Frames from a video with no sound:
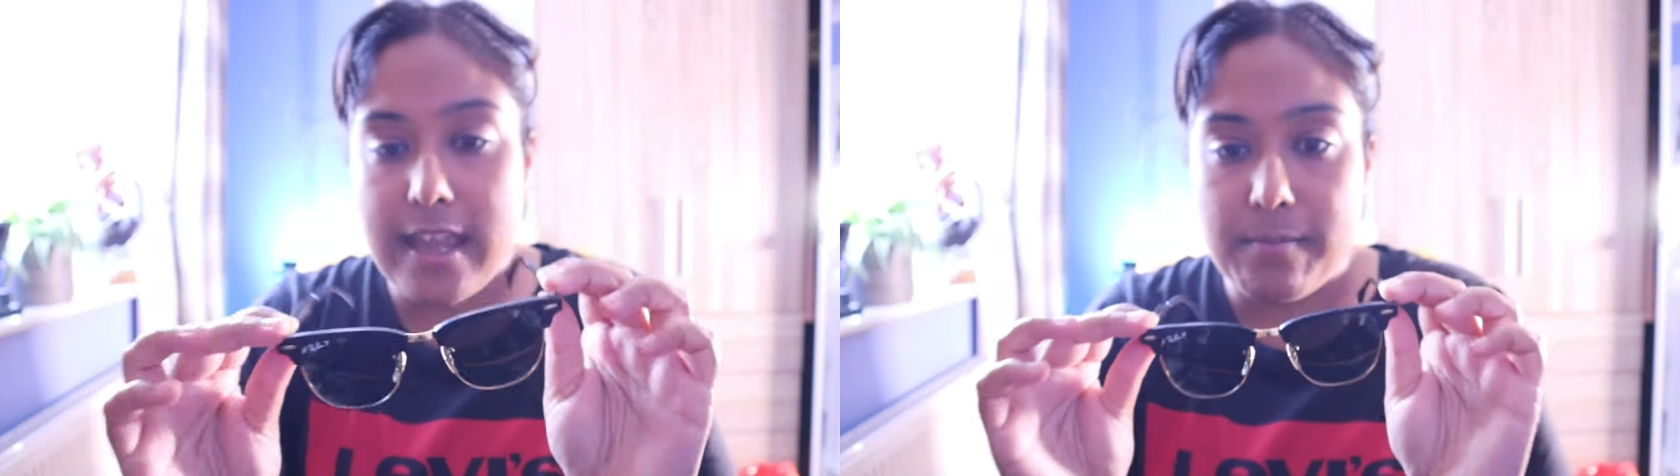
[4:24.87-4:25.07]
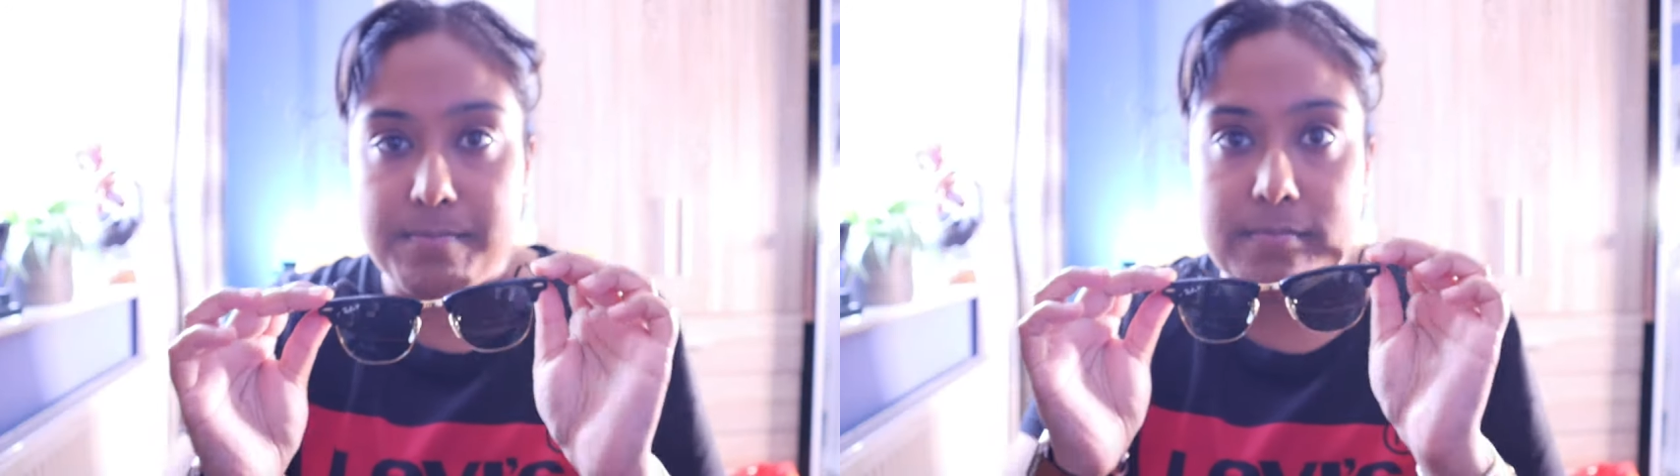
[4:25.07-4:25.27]

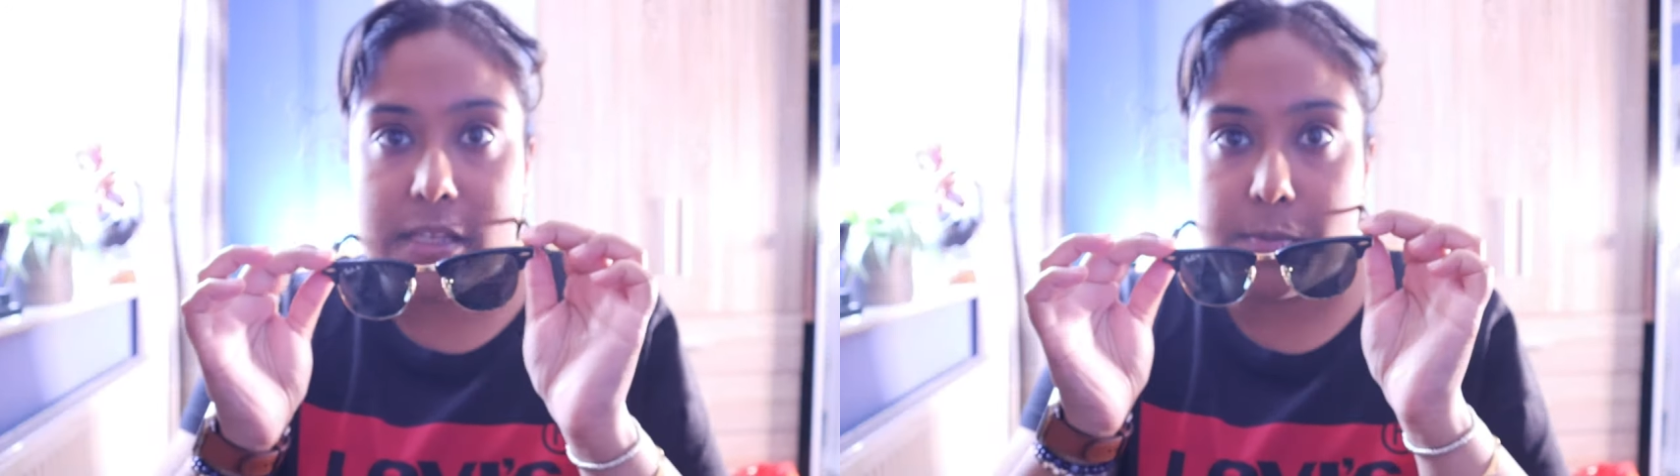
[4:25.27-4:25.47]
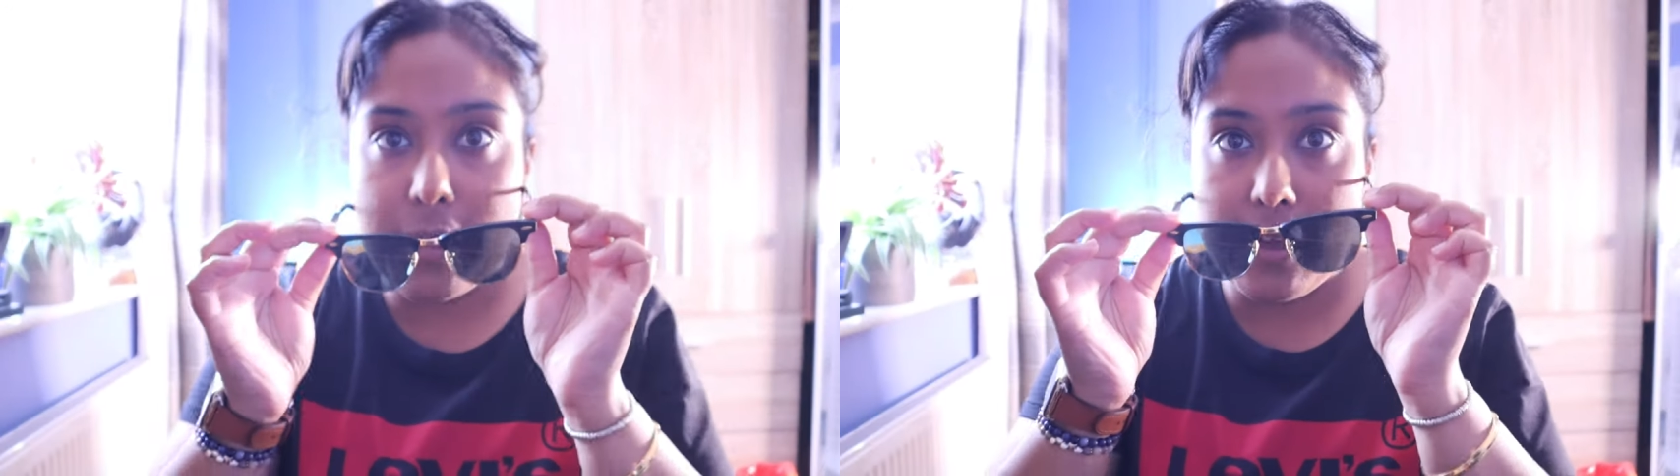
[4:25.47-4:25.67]
yeah,
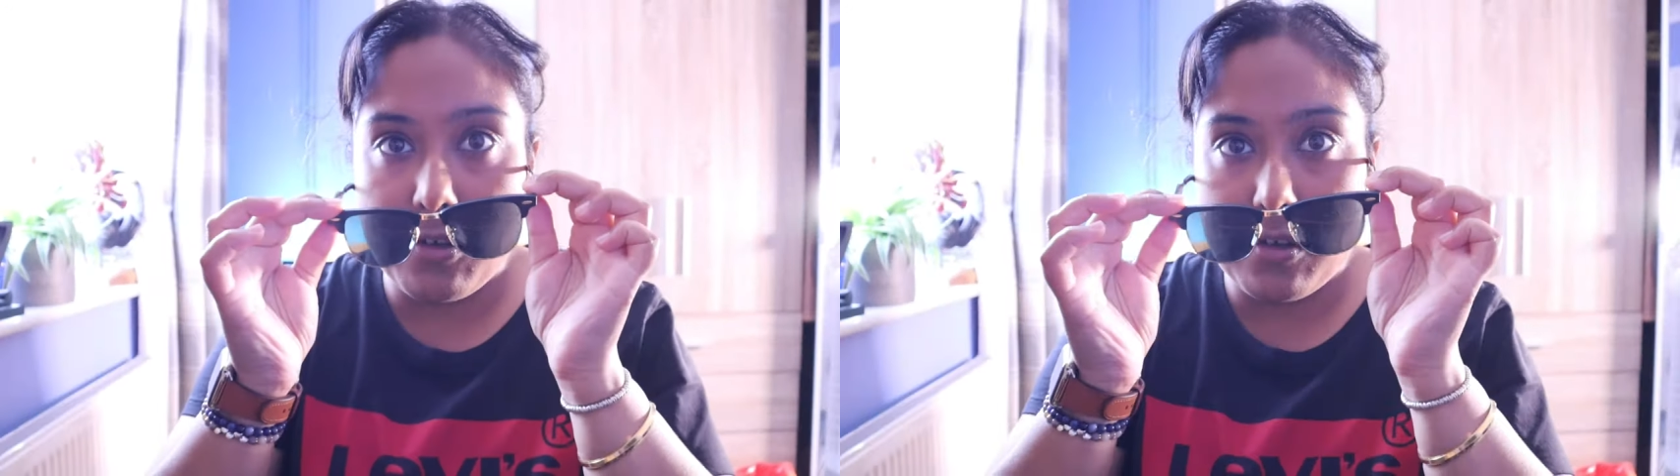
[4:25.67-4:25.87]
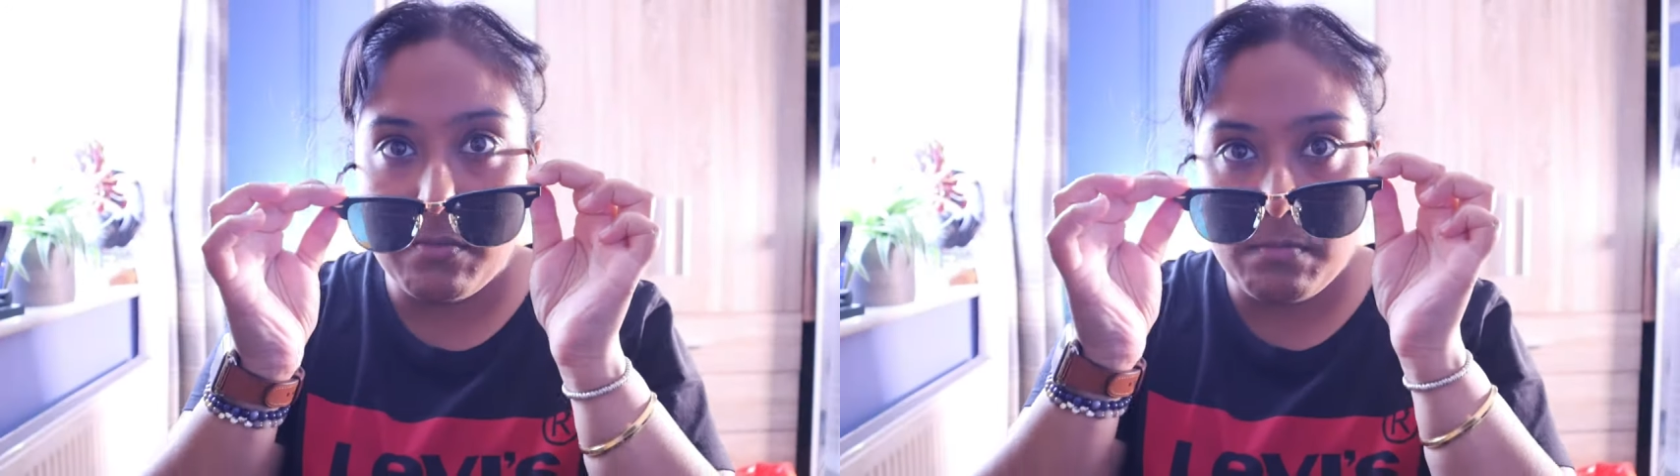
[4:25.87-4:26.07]
let's put it
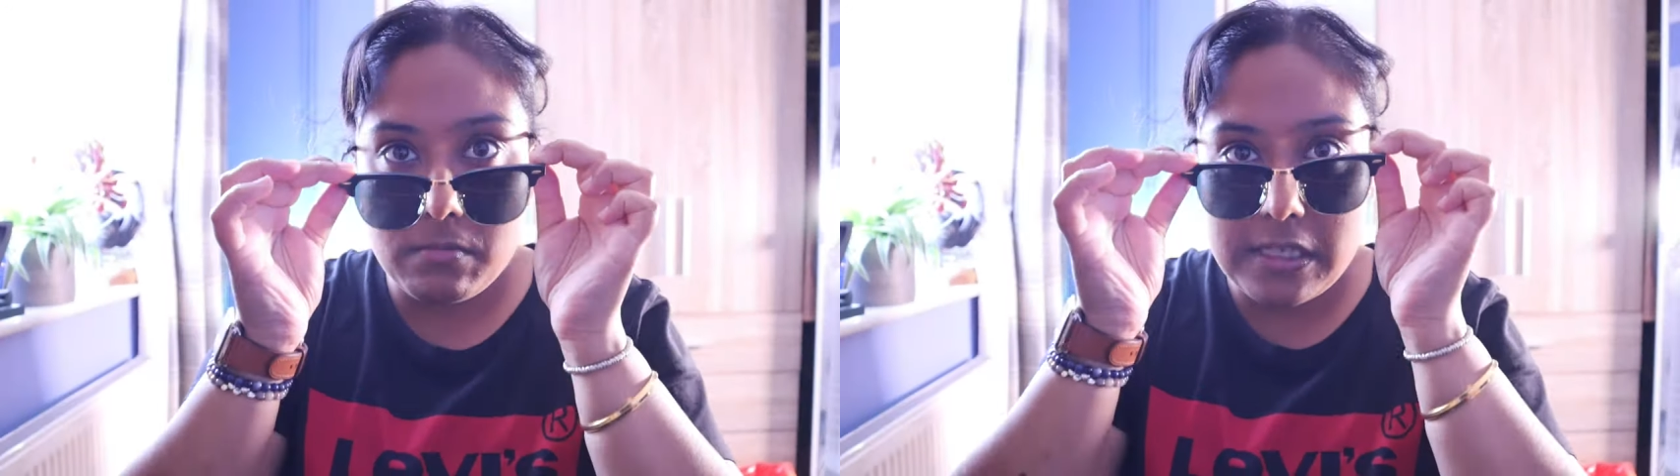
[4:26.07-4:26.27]
on.